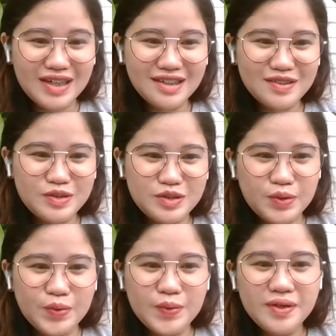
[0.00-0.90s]

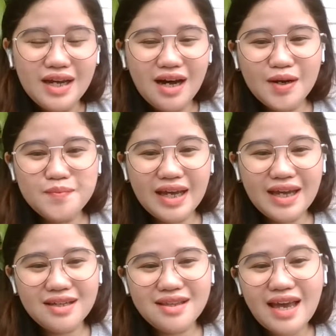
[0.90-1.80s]
So
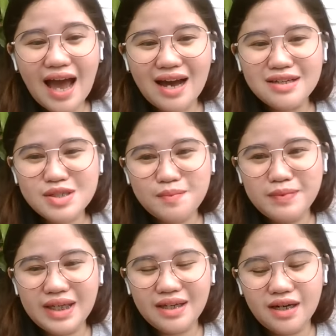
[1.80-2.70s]
they asked
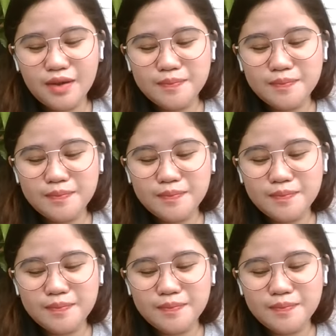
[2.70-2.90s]
me.